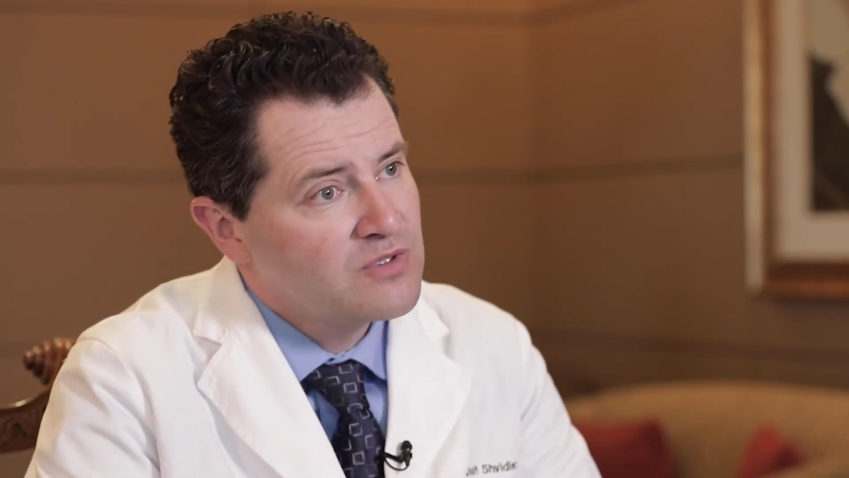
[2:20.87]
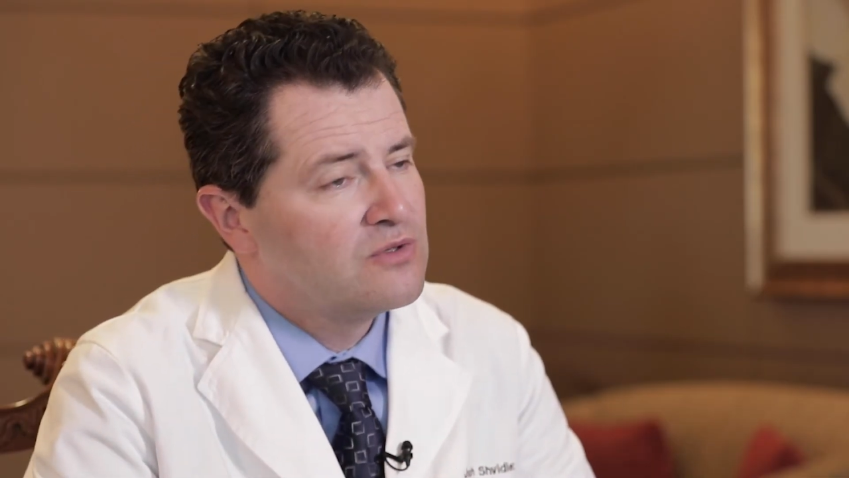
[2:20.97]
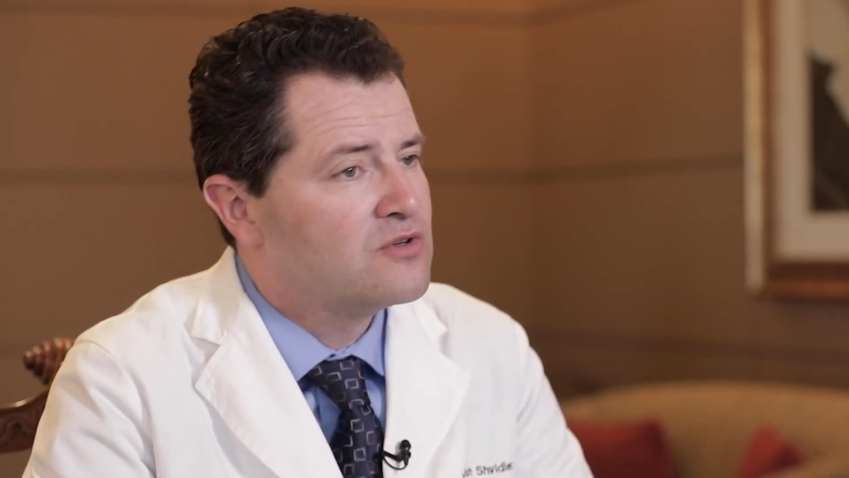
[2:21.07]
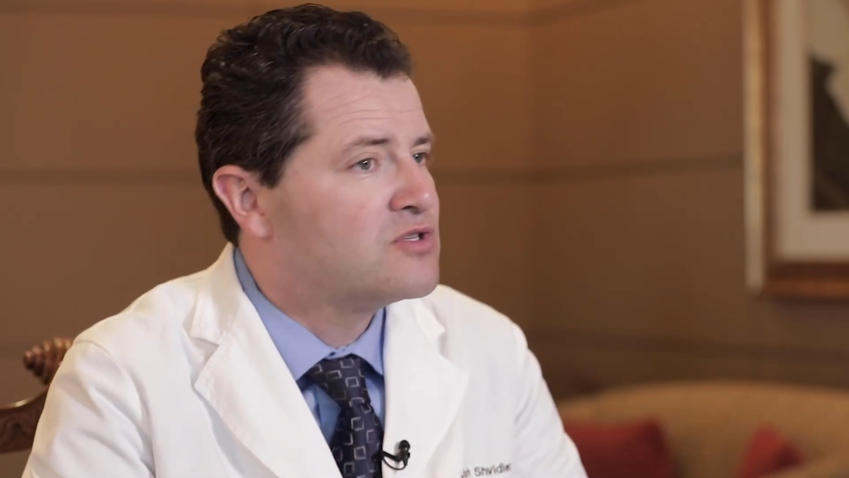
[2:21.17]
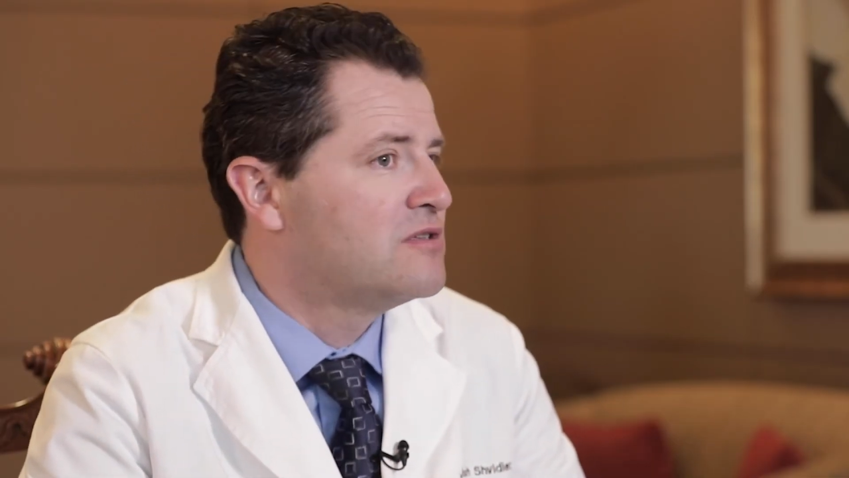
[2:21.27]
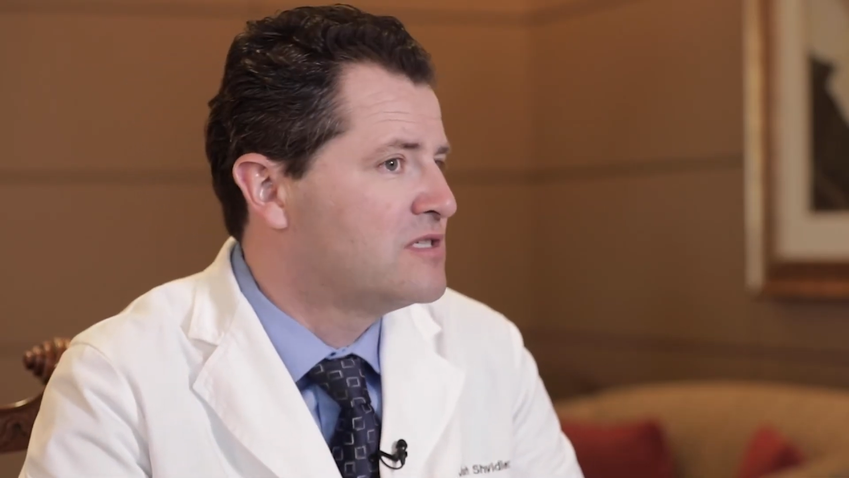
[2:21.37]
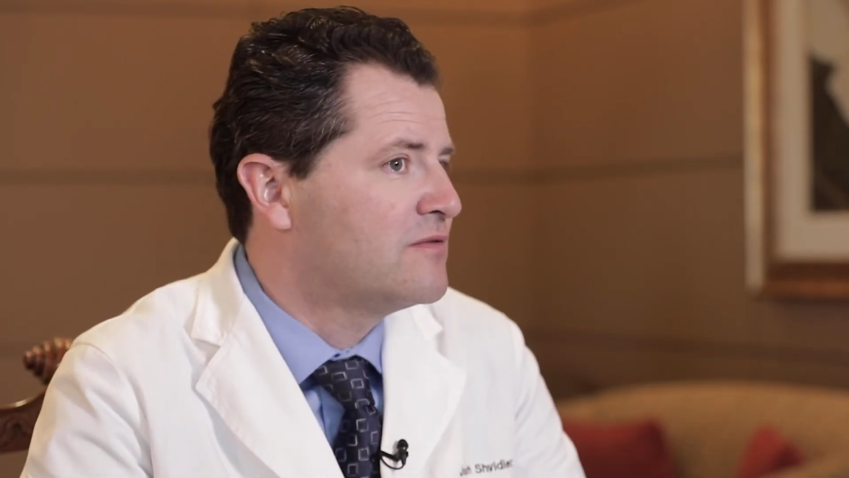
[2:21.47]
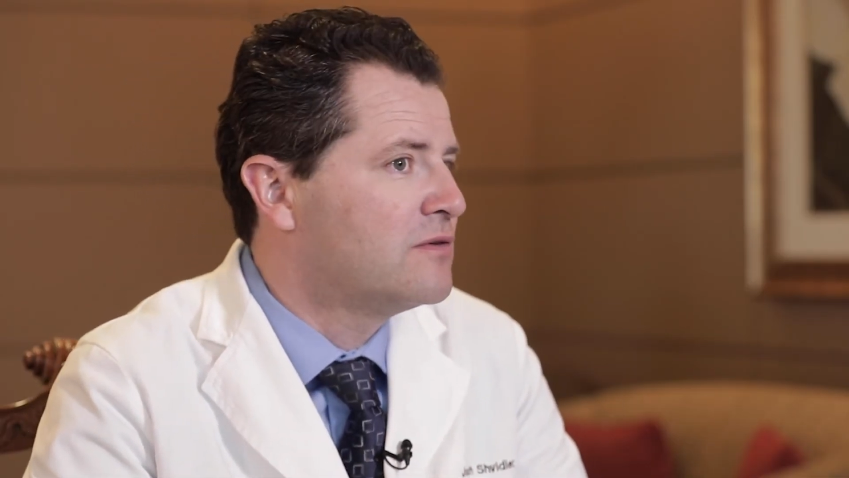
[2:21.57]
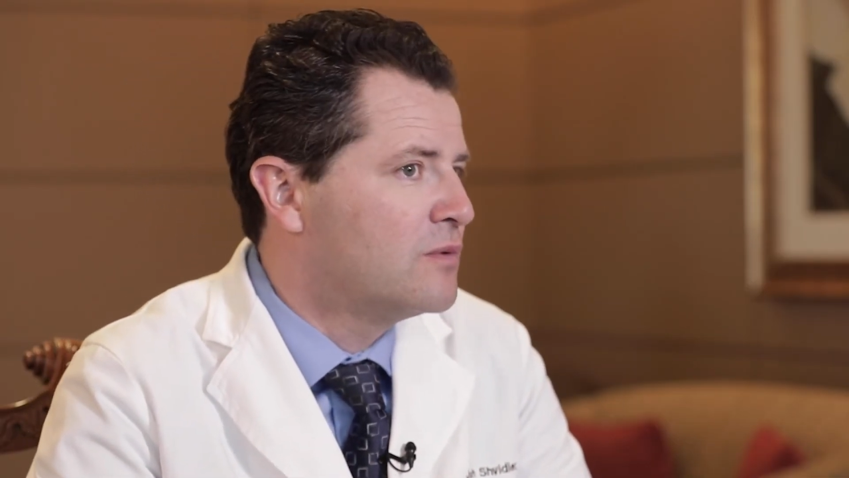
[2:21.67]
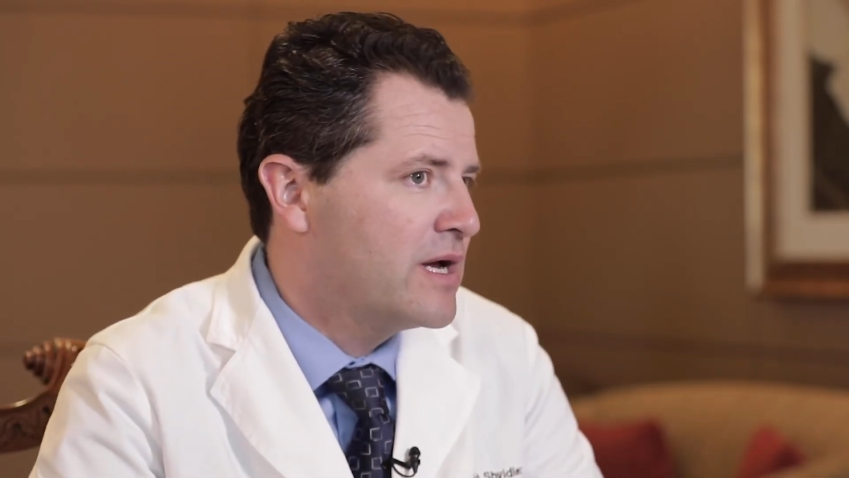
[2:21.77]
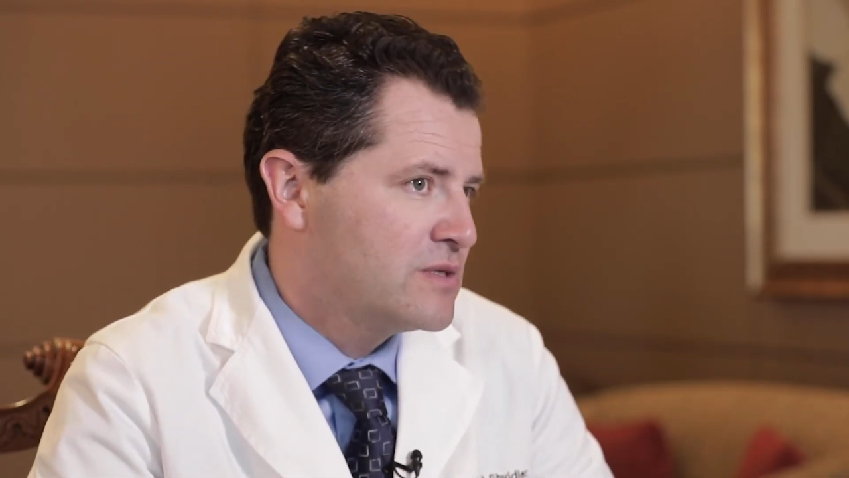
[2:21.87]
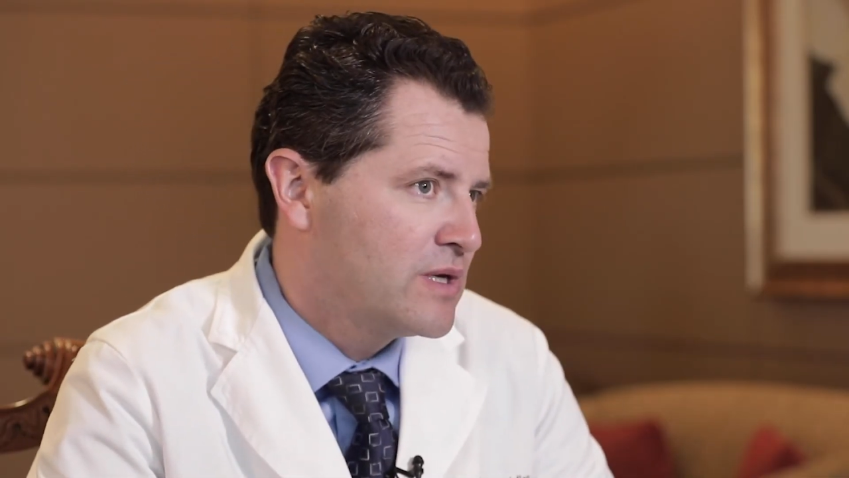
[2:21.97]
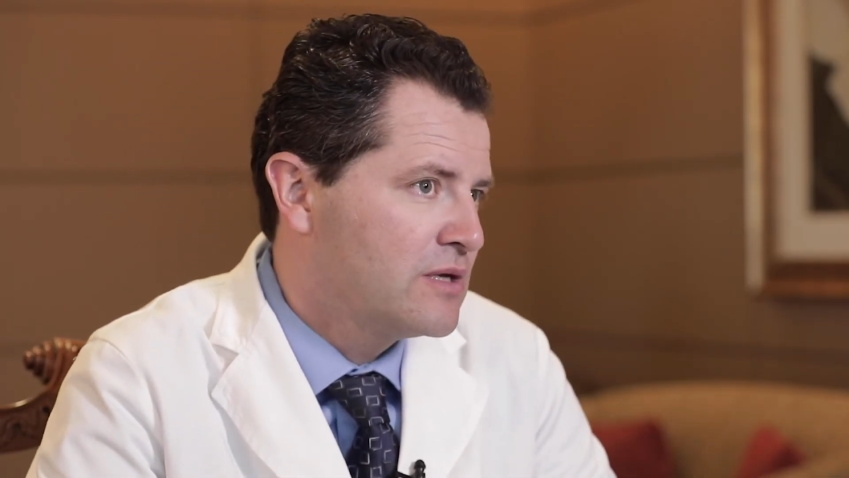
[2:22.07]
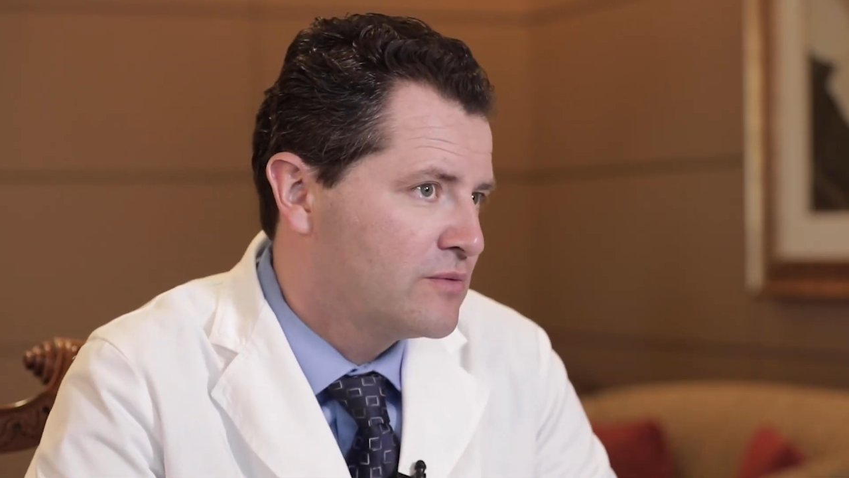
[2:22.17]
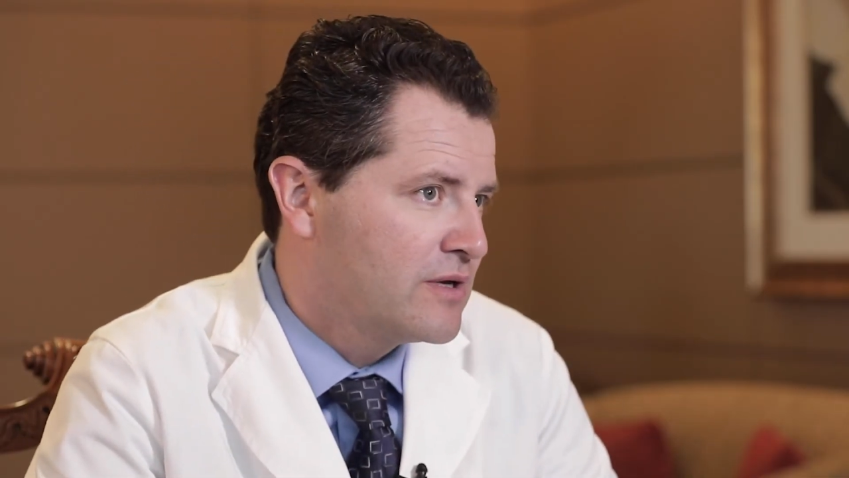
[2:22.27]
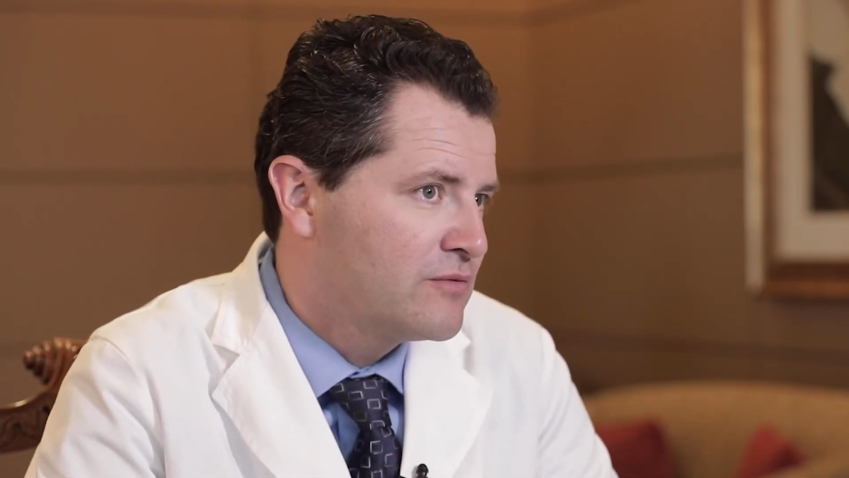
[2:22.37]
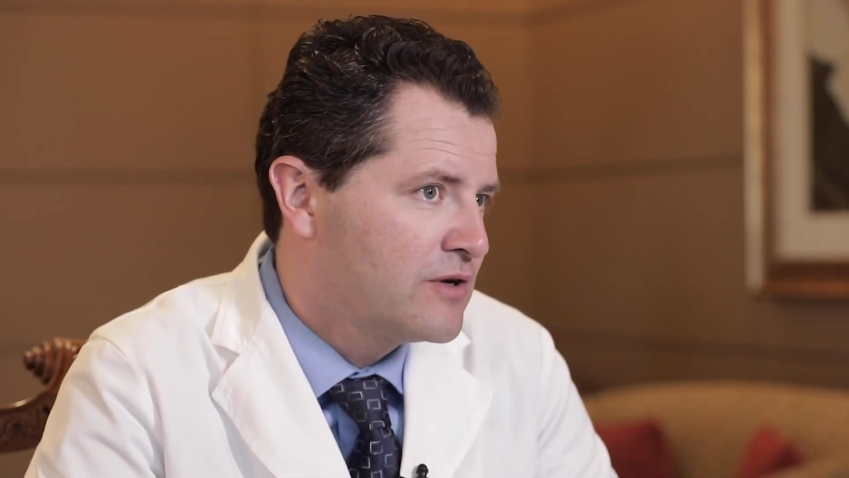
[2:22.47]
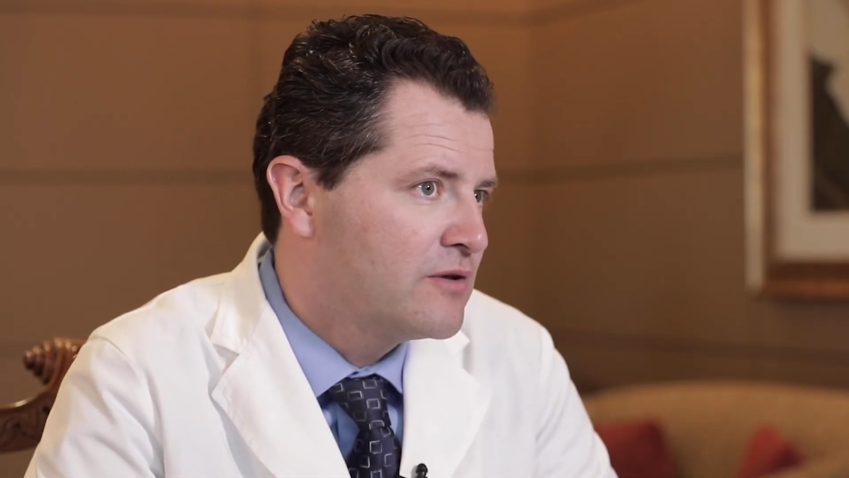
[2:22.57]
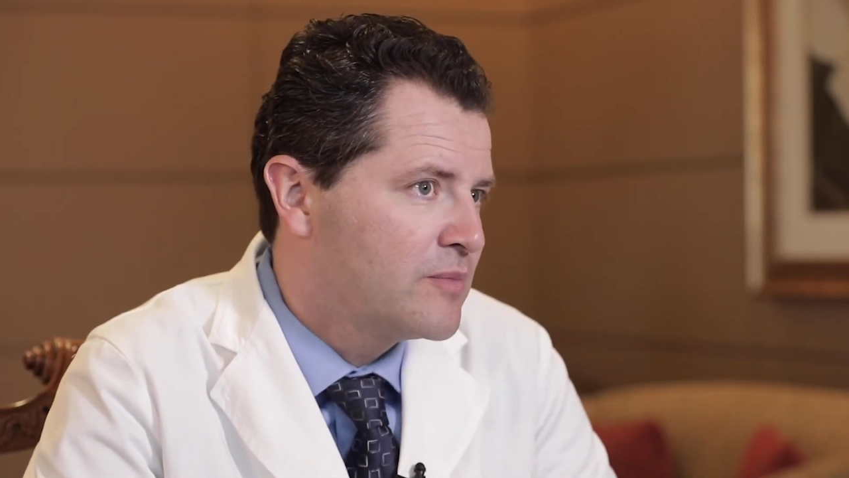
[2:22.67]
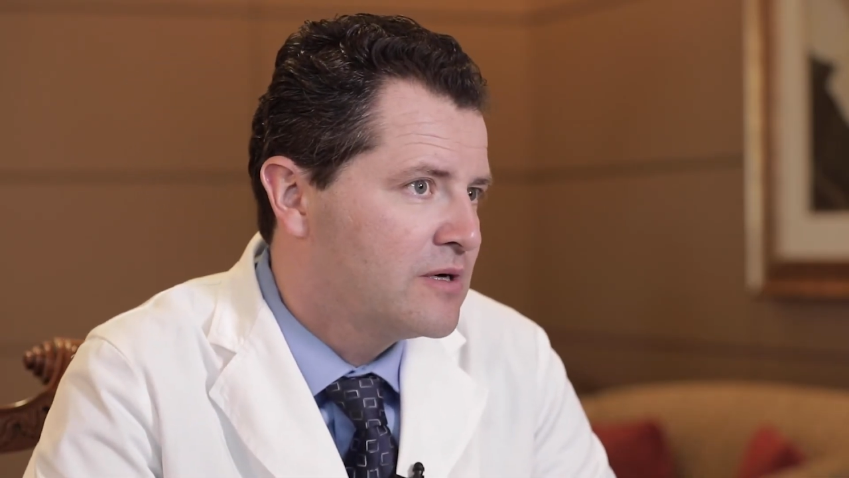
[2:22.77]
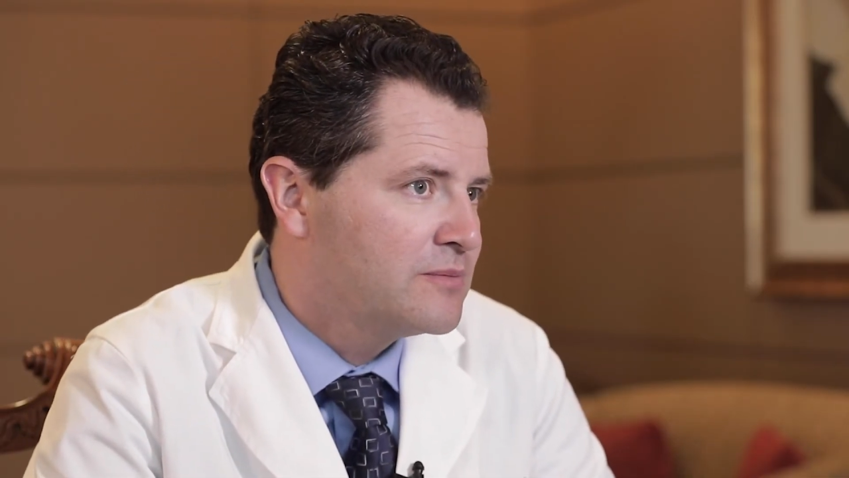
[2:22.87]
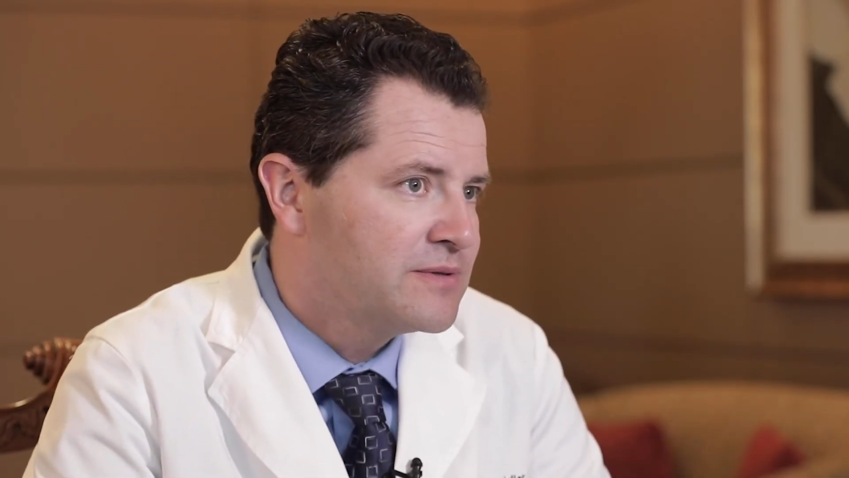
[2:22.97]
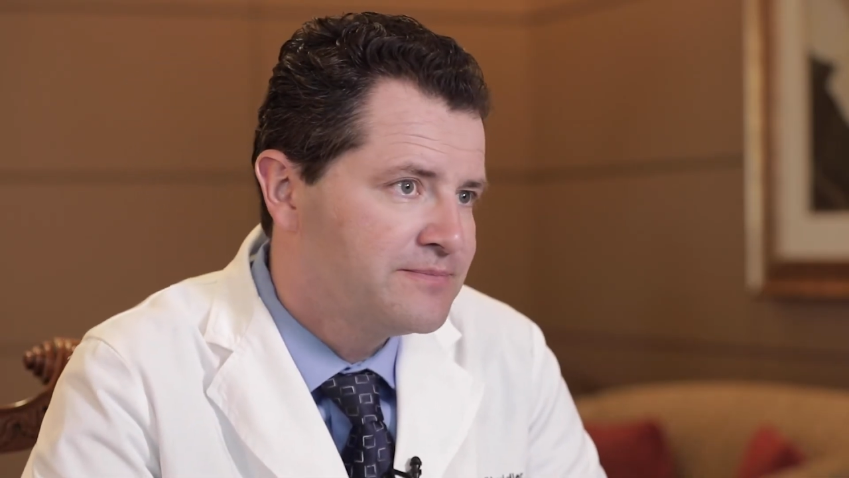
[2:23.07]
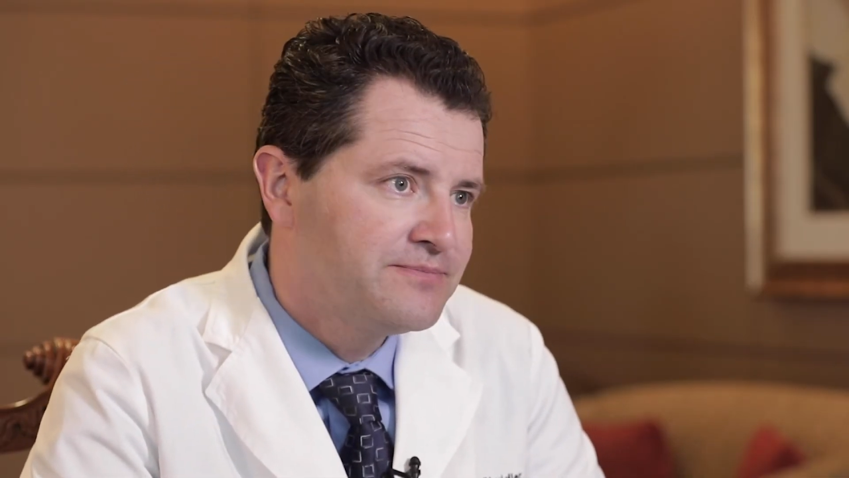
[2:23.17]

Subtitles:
So there's several ways we can get rid of the bump.